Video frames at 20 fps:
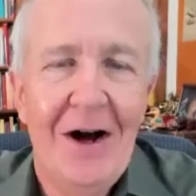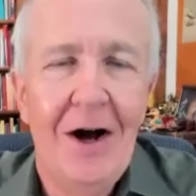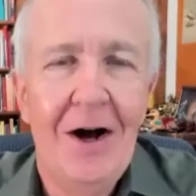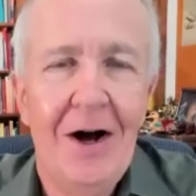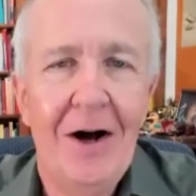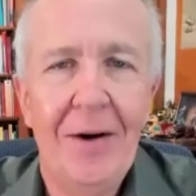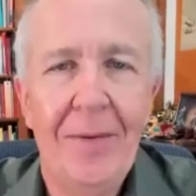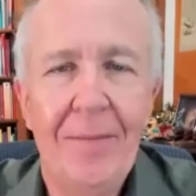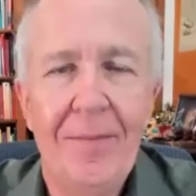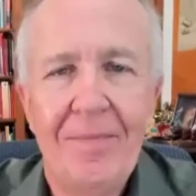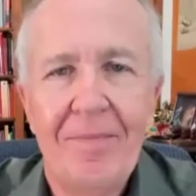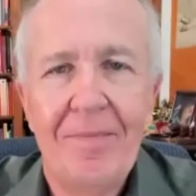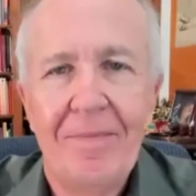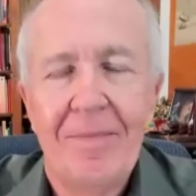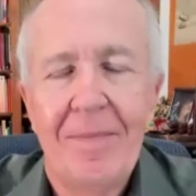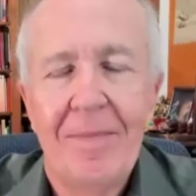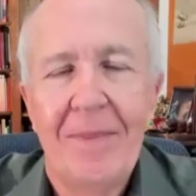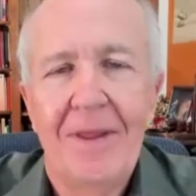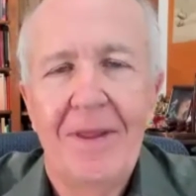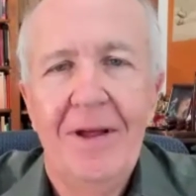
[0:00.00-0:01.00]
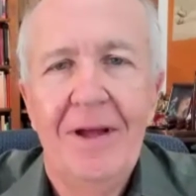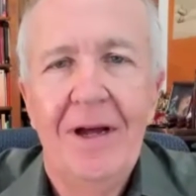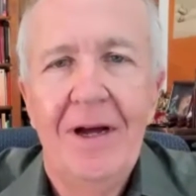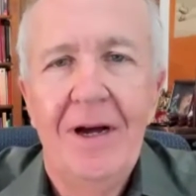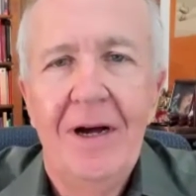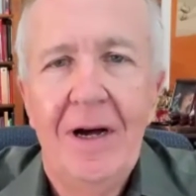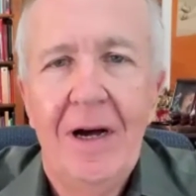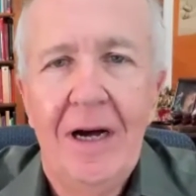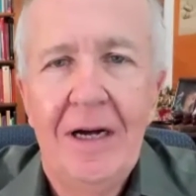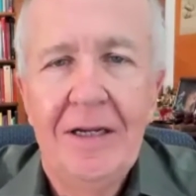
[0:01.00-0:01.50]
I'm
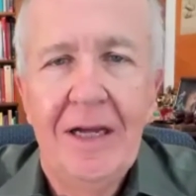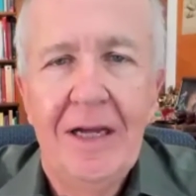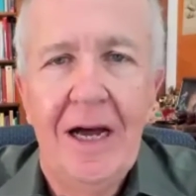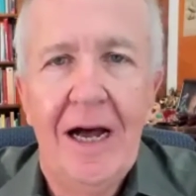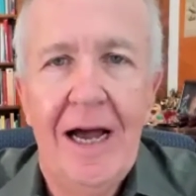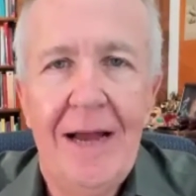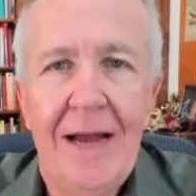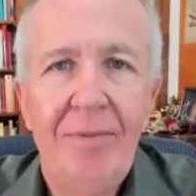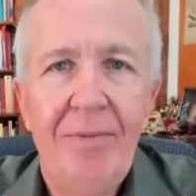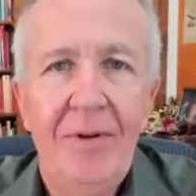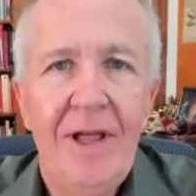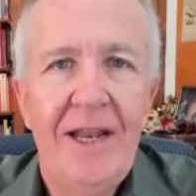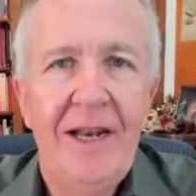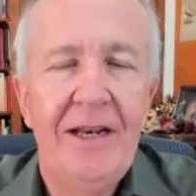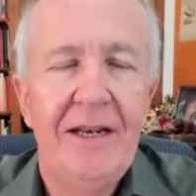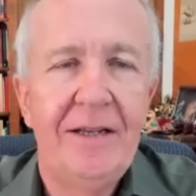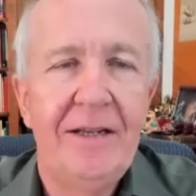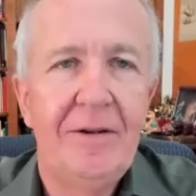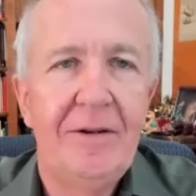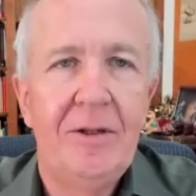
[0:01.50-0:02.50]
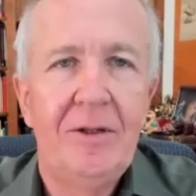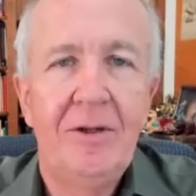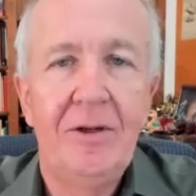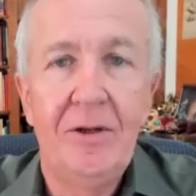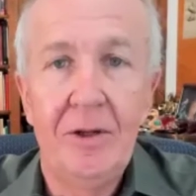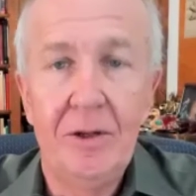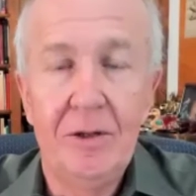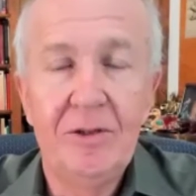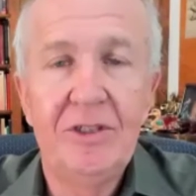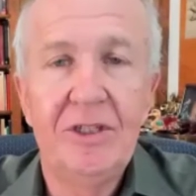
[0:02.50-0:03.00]
planning to
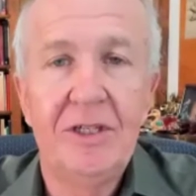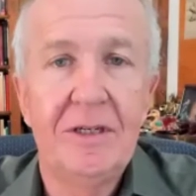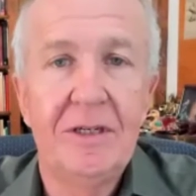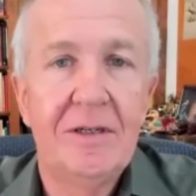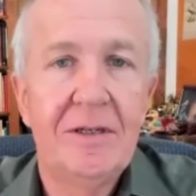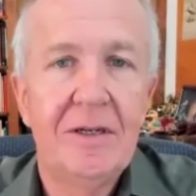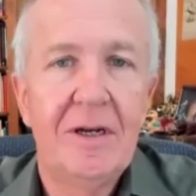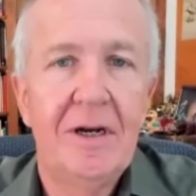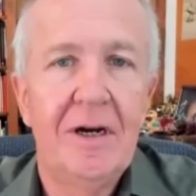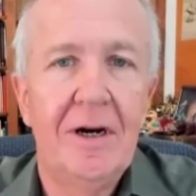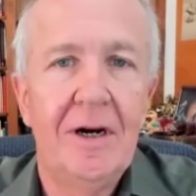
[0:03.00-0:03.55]
use it